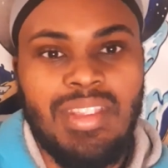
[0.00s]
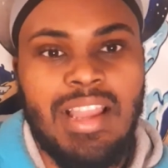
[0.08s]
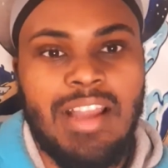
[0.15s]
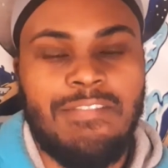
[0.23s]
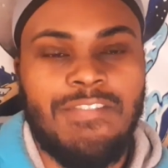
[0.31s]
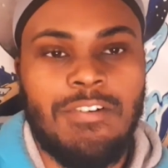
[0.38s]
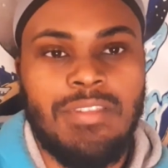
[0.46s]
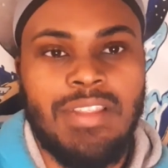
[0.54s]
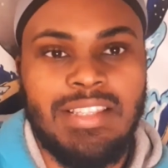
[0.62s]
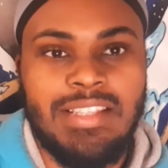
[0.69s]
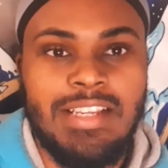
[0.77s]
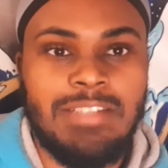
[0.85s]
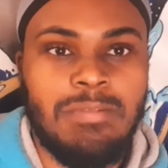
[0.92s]
I felt
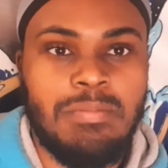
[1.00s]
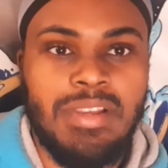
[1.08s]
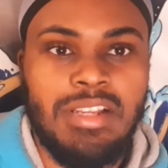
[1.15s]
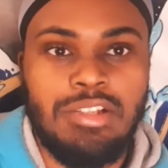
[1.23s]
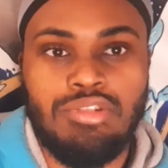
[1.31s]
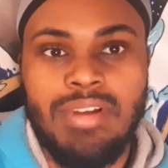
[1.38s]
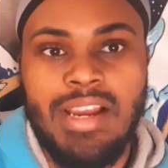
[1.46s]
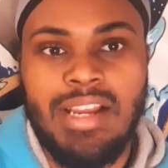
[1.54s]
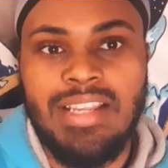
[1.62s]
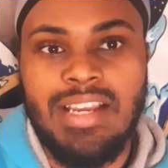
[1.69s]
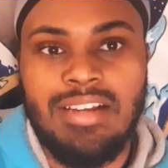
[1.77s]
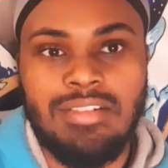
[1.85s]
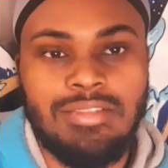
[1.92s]
like things were being
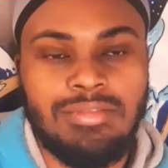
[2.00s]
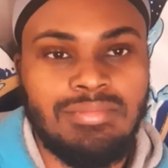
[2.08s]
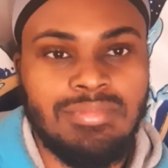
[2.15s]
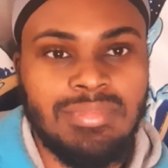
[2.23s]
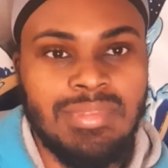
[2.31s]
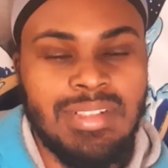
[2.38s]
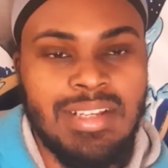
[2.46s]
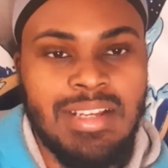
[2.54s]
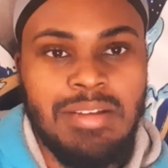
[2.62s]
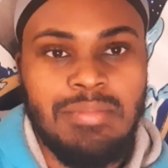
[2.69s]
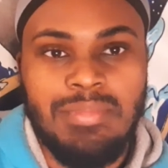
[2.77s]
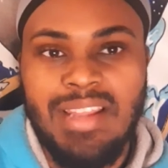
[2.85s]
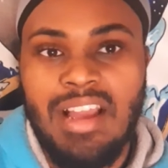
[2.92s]
dragged out.
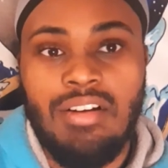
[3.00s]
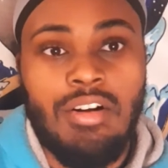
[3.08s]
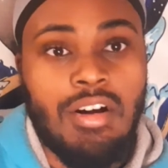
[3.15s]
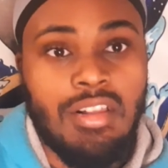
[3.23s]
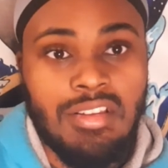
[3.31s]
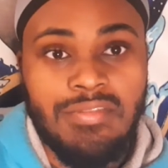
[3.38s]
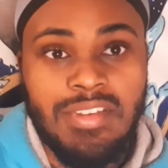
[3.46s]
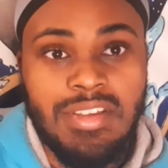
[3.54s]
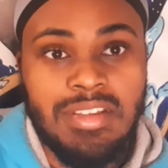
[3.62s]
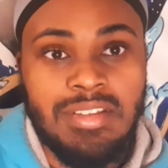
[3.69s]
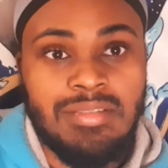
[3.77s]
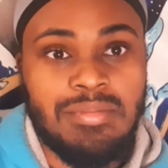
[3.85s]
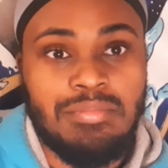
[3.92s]
Not all of
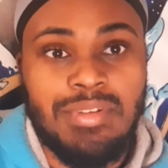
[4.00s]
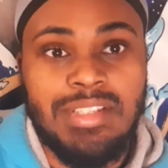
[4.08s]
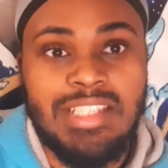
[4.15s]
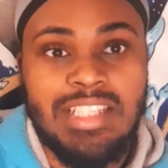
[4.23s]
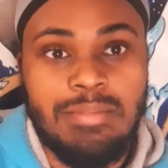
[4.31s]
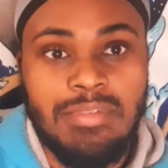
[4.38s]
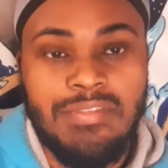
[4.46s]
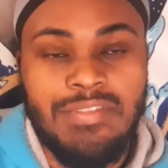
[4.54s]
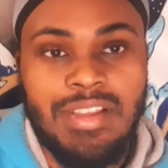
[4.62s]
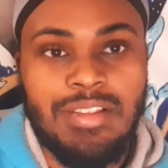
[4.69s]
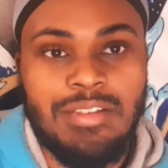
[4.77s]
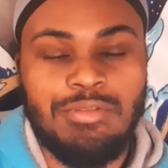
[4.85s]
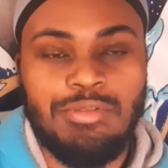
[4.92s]
it, but some of
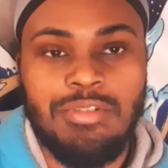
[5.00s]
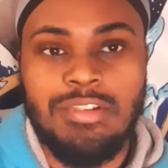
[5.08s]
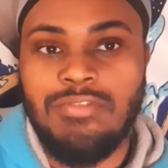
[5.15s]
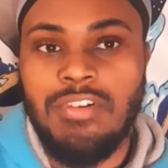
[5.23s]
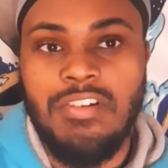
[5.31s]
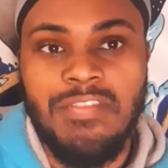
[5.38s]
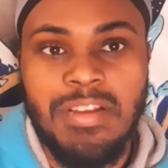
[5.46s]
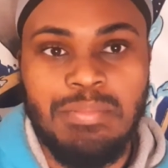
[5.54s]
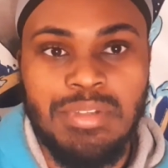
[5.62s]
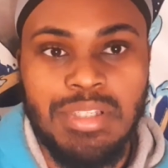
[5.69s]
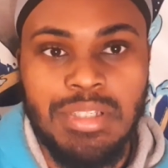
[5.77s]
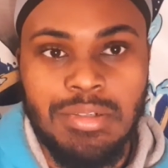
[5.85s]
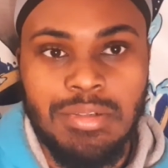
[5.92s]
it through the 12
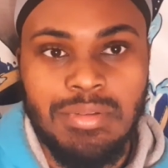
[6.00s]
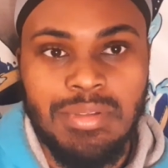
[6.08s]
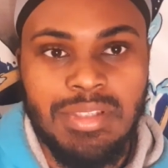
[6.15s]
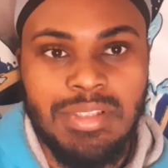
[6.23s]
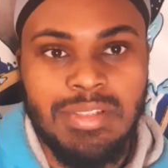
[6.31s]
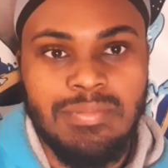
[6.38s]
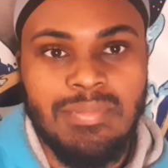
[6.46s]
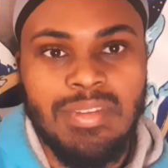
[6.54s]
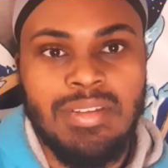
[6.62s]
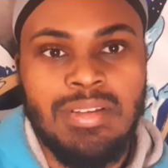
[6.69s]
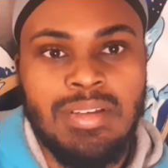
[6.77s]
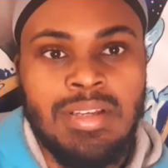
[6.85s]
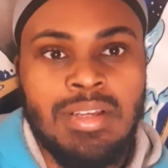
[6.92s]
episodes.
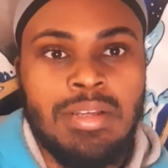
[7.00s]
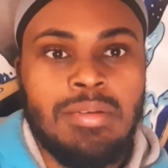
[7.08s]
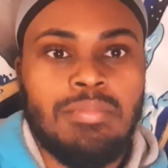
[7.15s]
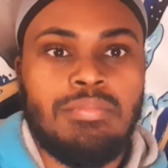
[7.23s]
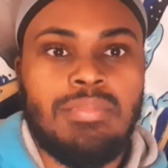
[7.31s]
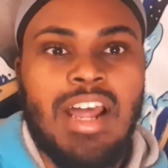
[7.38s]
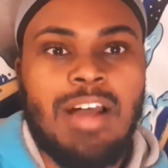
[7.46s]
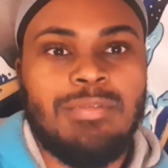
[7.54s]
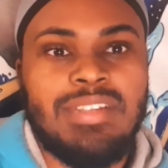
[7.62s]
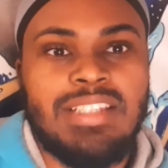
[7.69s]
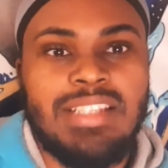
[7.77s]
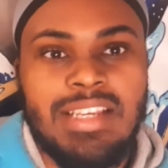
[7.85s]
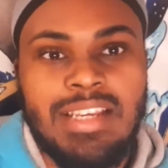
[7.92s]
But I would
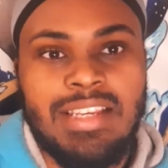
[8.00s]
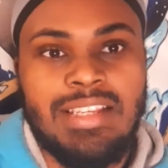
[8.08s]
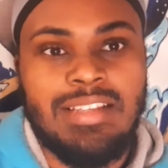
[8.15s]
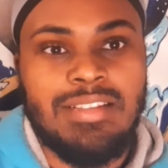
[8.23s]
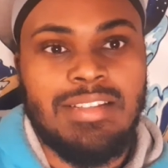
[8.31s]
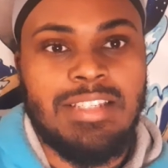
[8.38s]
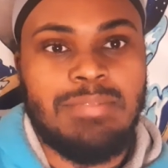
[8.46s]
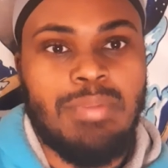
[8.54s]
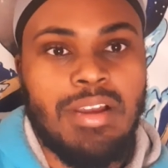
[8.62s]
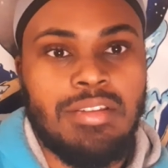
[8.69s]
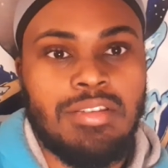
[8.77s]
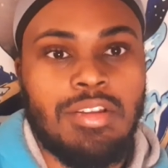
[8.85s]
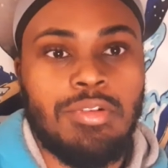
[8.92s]
say,
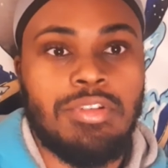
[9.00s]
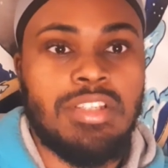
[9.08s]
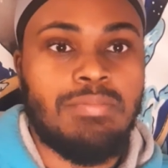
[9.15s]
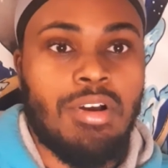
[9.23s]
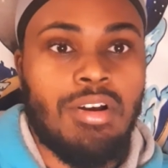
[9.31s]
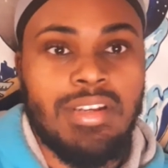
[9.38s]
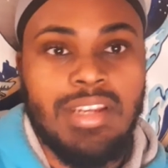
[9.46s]
despite those small